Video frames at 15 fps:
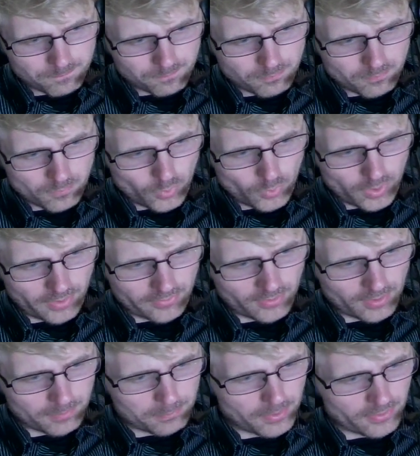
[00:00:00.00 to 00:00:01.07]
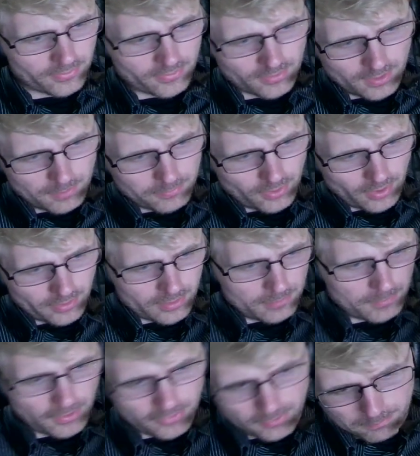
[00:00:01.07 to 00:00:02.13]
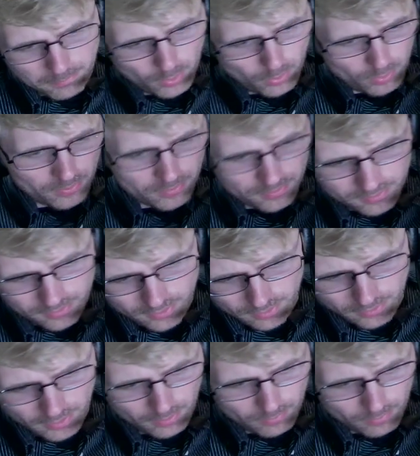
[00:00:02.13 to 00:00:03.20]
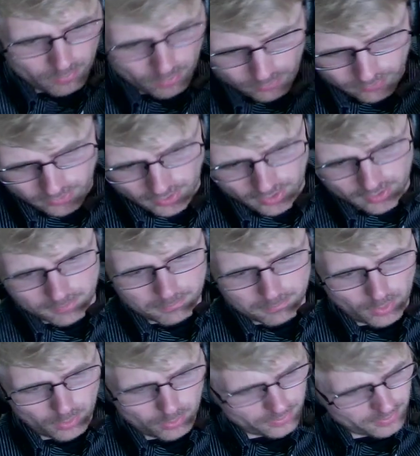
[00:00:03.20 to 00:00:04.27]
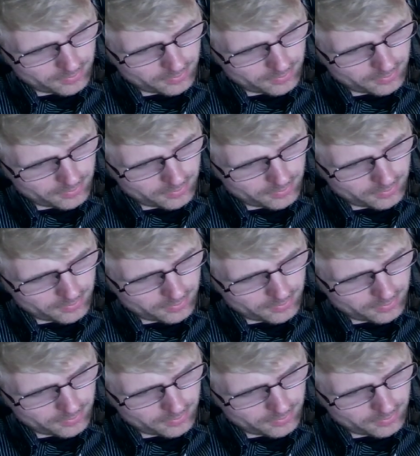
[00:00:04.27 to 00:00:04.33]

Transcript: when I say piston, I'm talking about the bolt, that rotating bolt